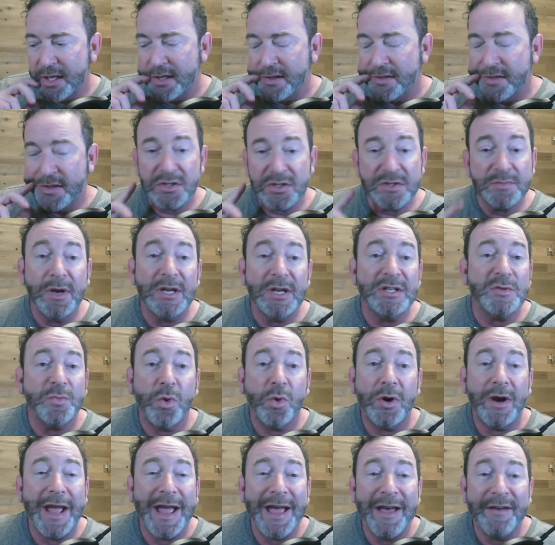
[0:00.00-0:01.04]
There's much
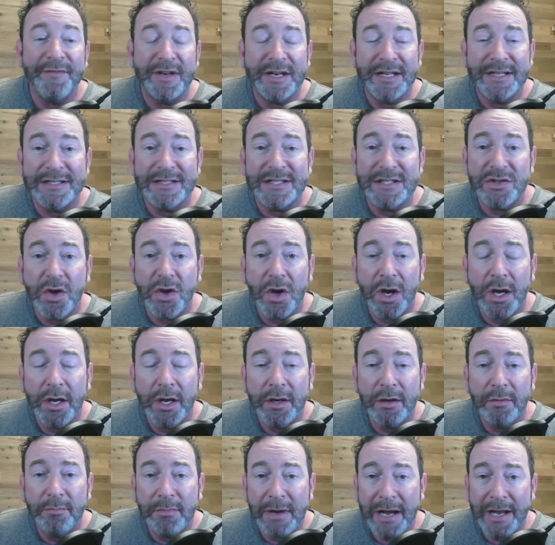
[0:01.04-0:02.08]
more evidence
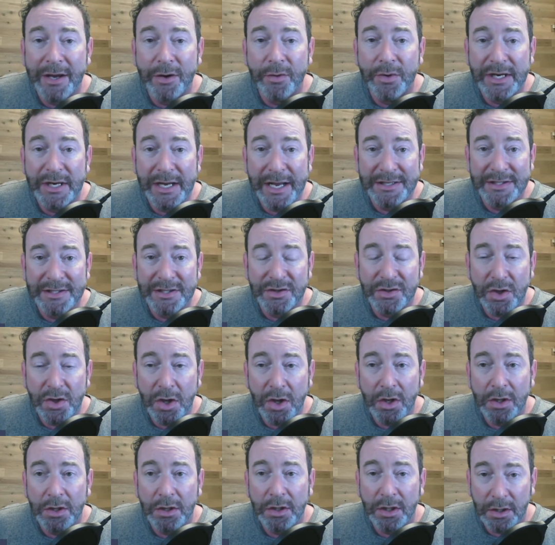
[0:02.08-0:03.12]
on
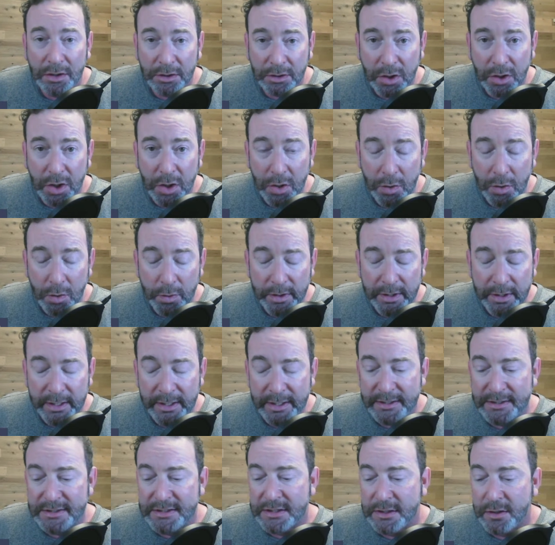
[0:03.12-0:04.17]
myoinositol alone,
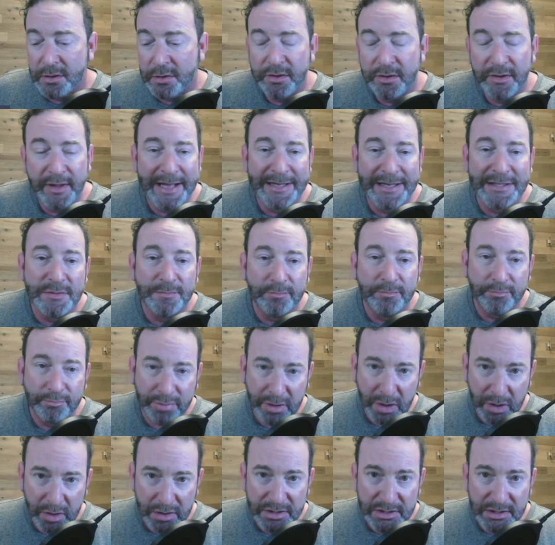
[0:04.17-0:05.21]
and so that's,
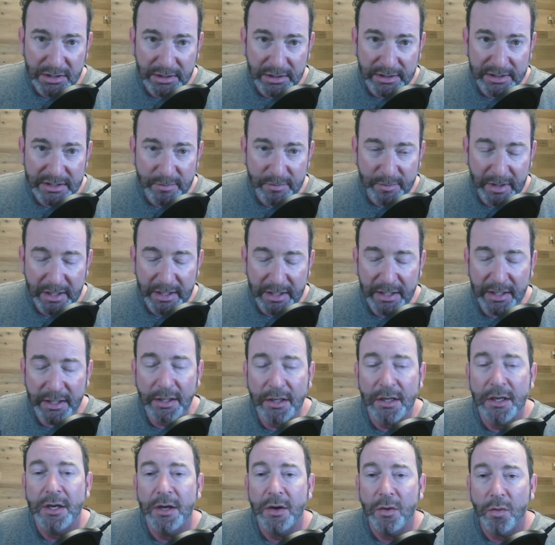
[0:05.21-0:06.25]
personally speaking,
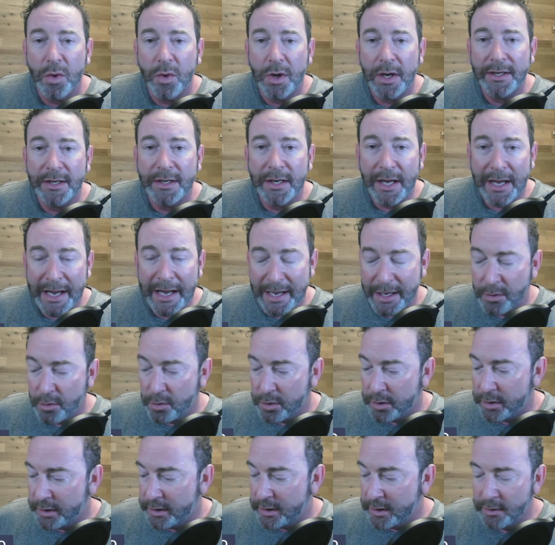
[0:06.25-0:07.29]
what I
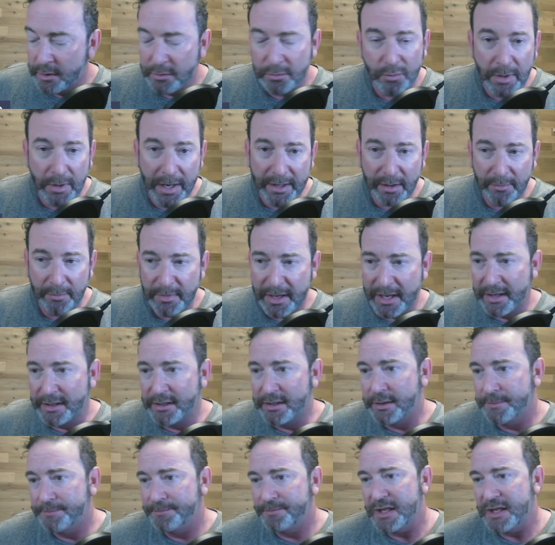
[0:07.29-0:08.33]
would
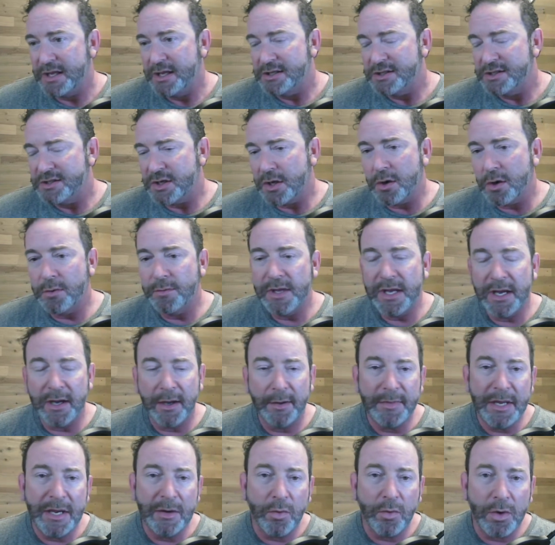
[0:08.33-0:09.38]
recommend. So
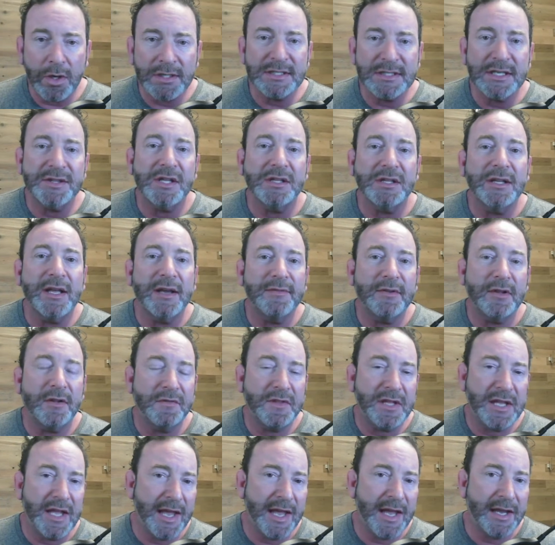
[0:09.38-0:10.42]
it works at the level of
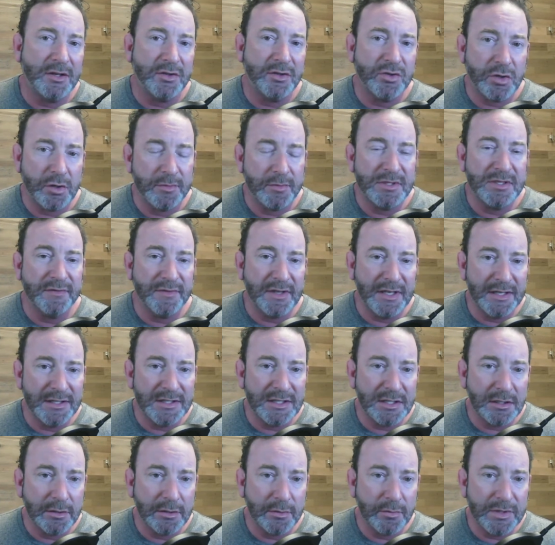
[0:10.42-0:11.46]
the egg in terms of
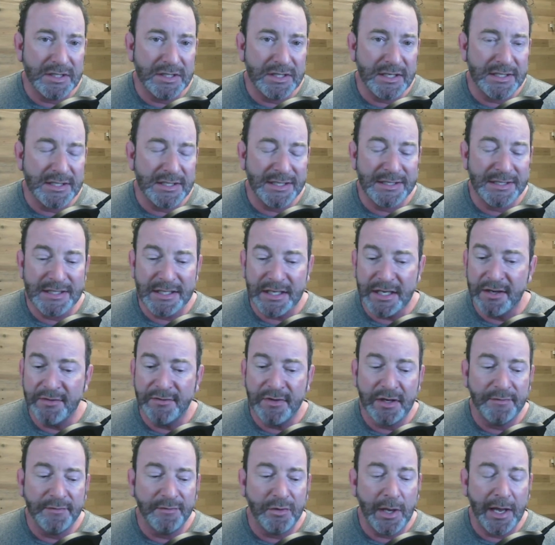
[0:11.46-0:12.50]
insulin resistance. Even
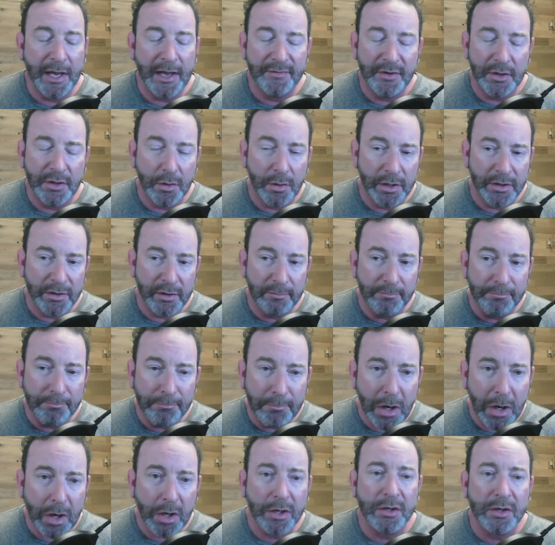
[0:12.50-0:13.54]
if you have no other
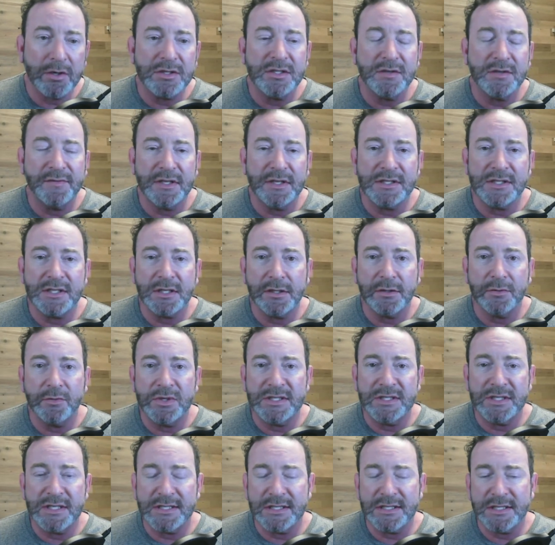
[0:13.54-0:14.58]
markers of insulin
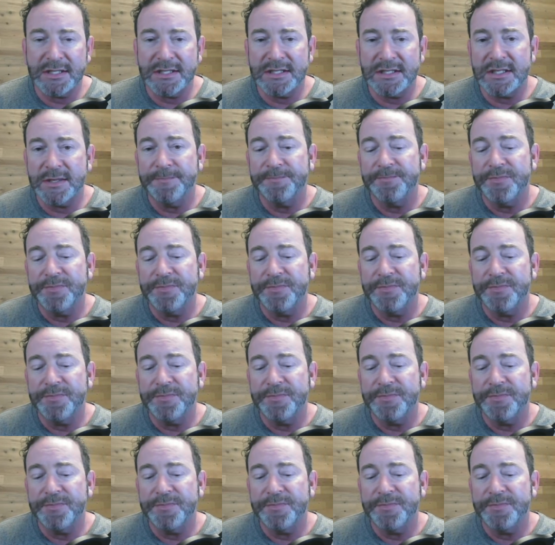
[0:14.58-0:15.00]
resistance,